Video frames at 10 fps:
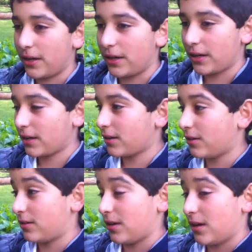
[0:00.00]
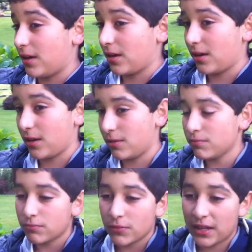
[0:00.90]
my uh,
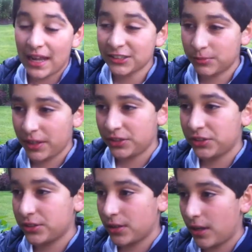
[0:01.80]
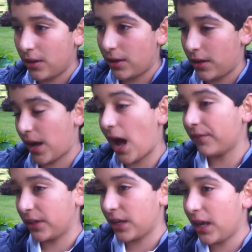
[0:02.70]
classmates
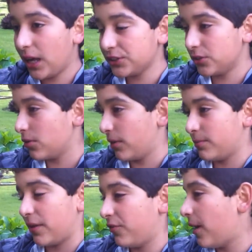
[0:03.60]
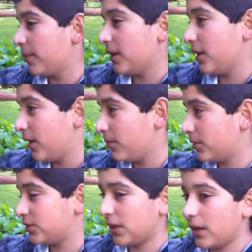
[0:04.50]
Having class or with my family
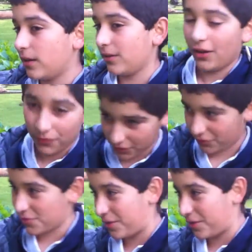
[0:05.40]
because I love this